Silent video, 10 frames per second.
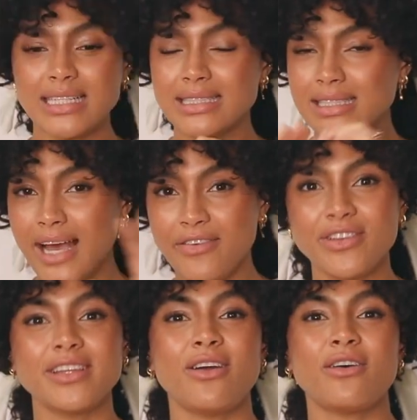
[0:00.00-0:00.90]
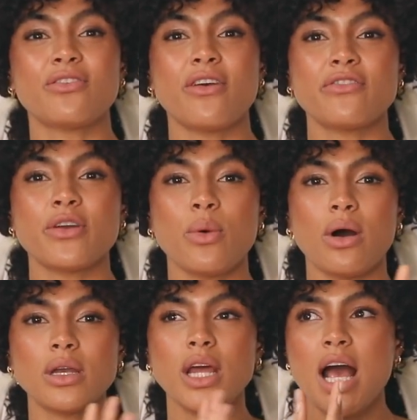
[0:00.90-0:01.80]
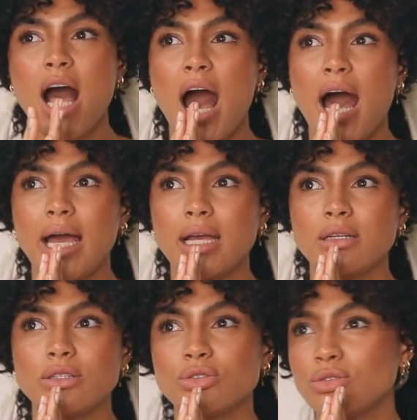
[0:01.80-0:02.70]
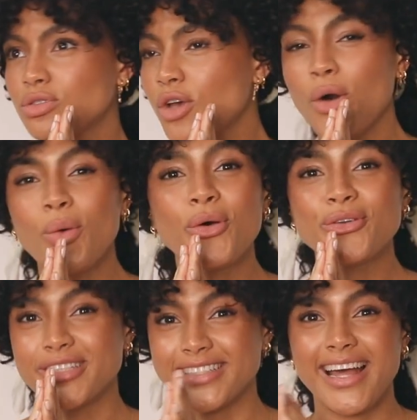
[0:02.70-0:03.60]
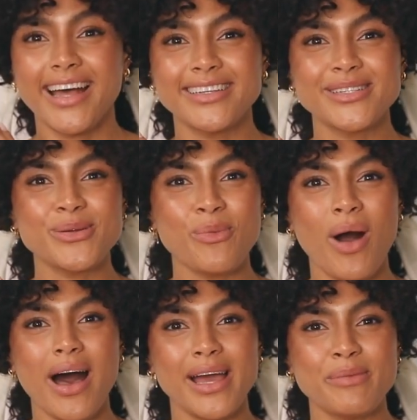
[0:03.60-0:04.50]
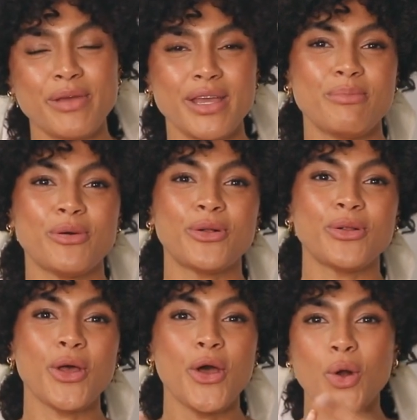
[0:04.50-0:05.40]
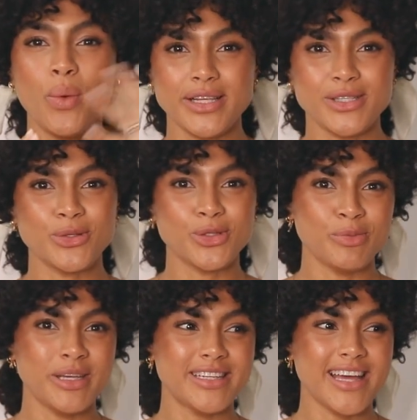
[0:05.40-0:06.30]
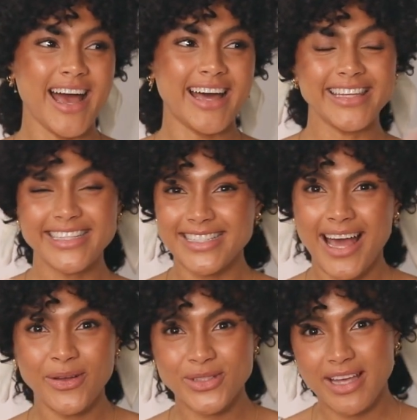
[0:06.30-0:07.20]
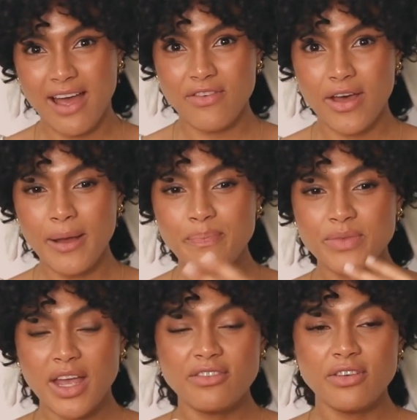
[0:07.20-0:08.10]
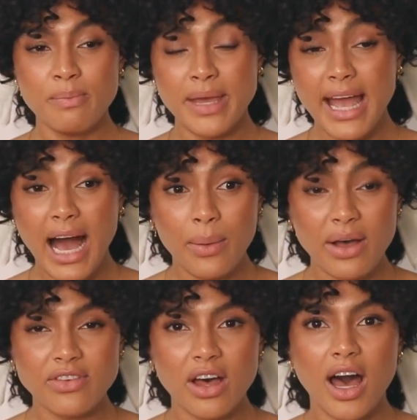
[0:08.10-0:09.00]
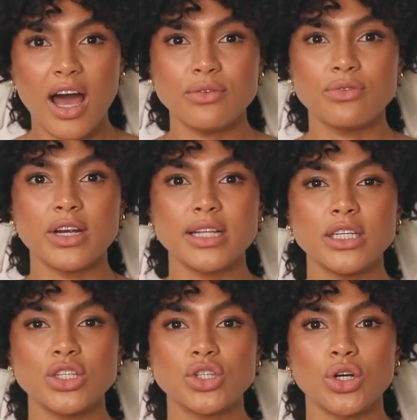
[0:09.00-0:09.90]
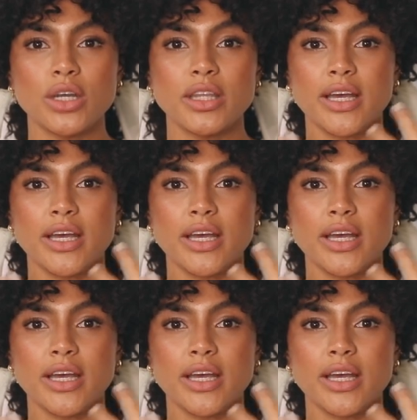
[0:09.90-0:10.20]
it's definitely not for everyone. I so understand why people quit social media and the internet altogether. For me, however, I really enjoy the